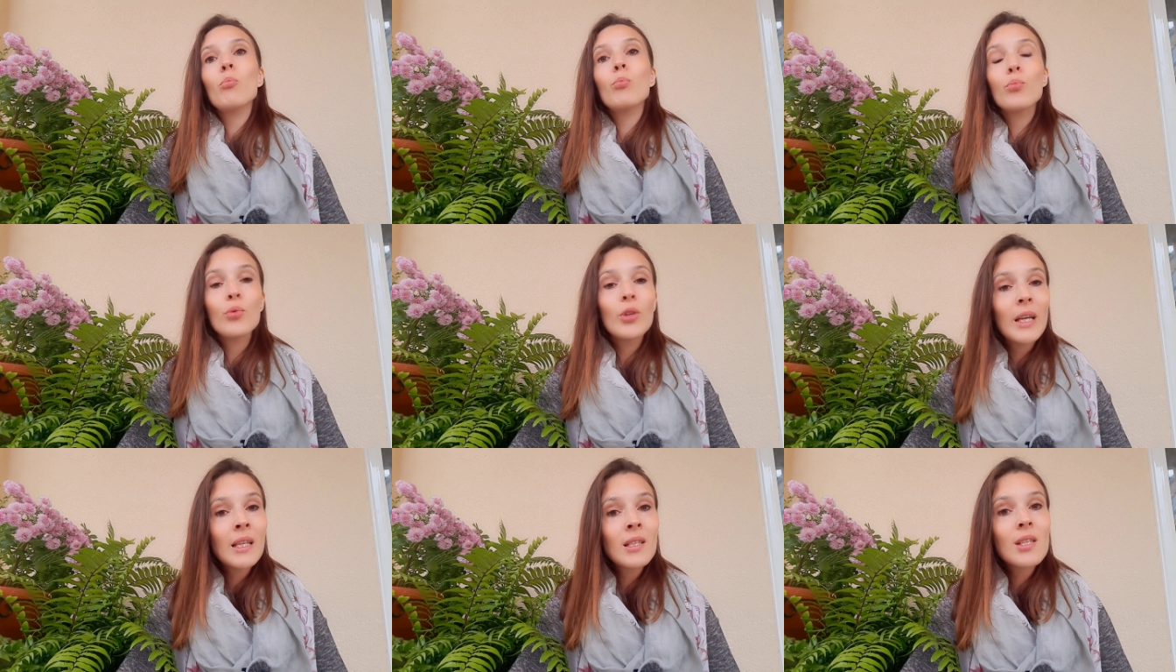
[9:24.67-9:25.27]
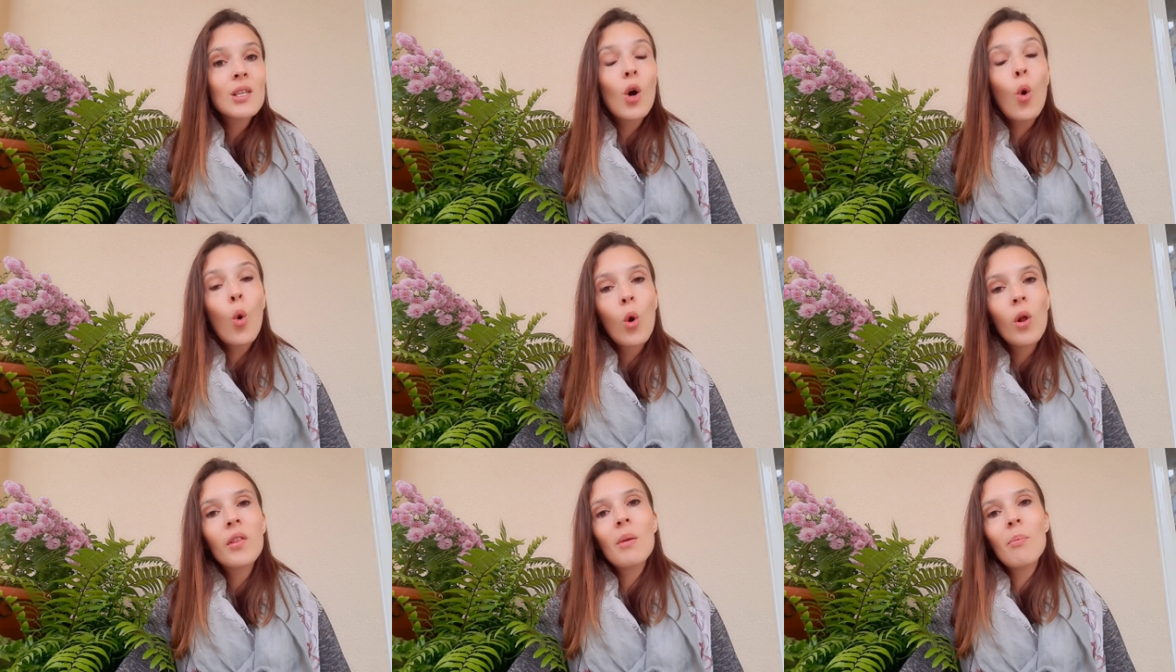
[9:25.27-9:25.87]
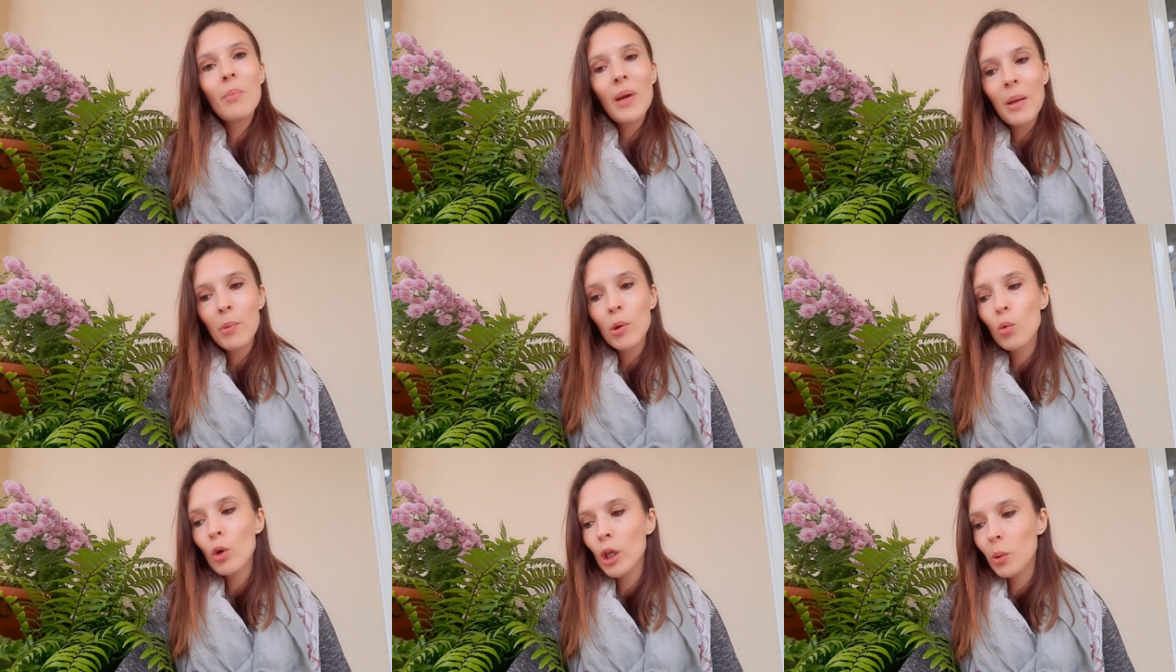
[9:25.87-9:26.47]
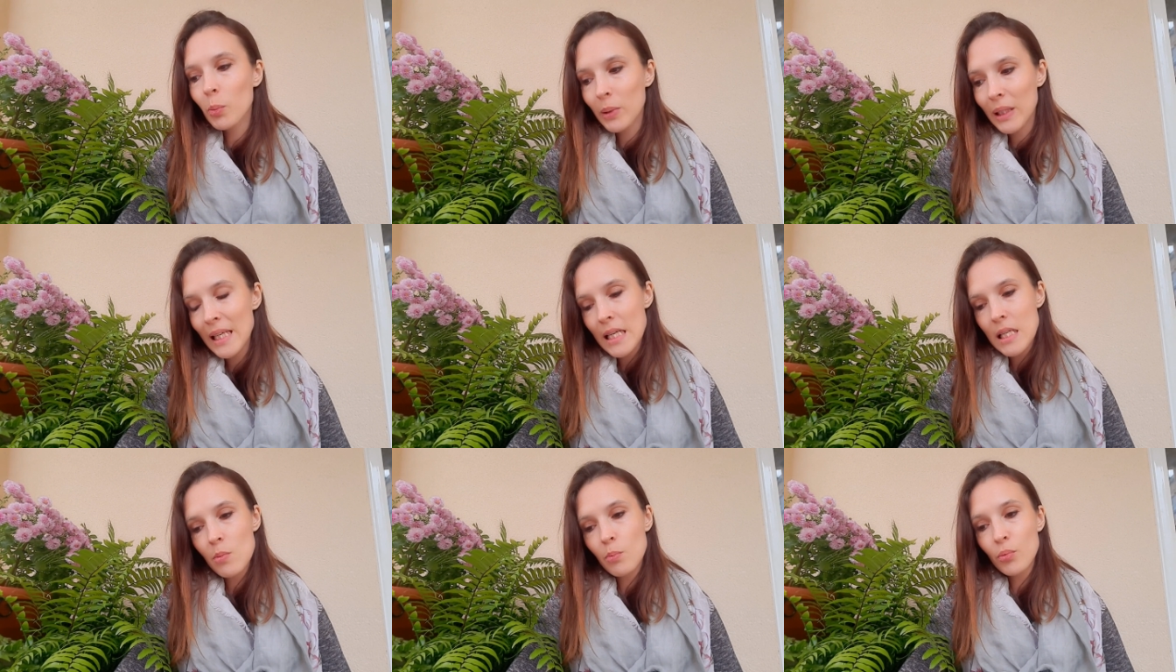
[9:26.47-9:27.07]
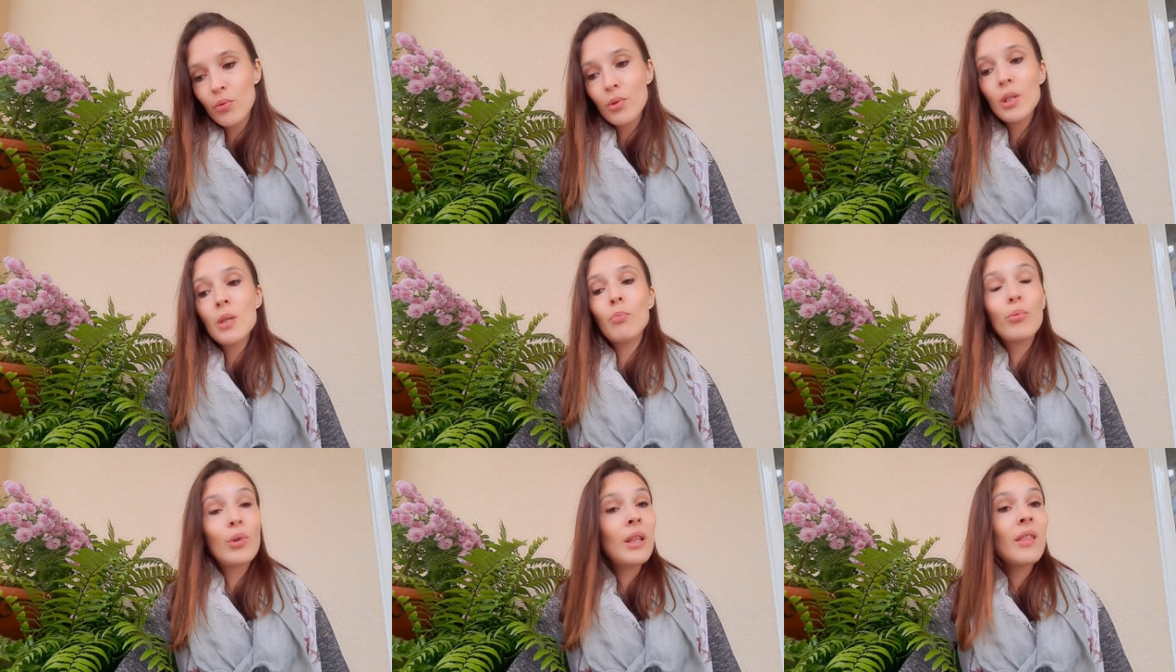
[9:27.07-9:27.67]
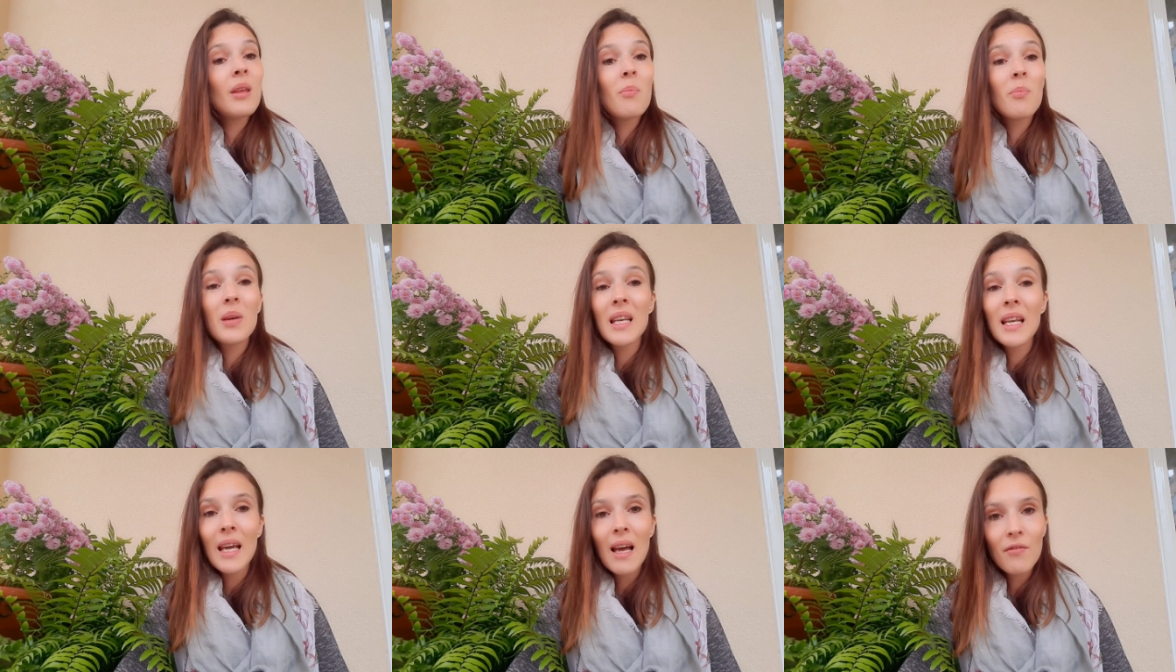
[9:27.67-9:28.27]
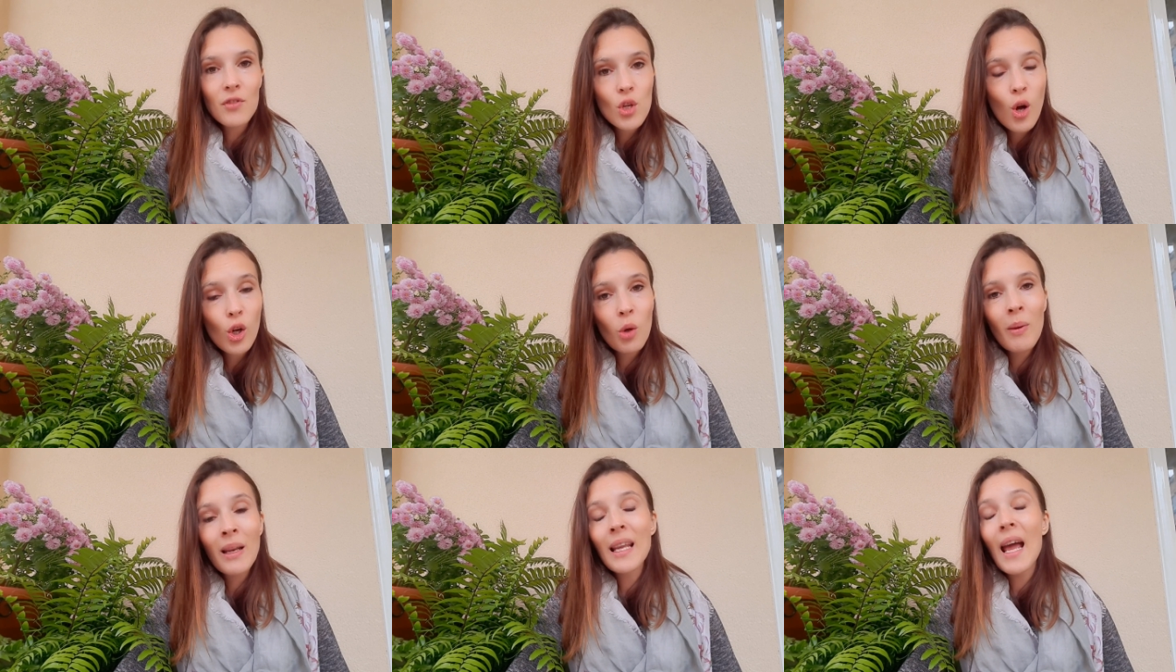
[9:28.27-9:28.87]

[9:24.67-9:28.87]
print all the paperwork, please. Print the PDF document,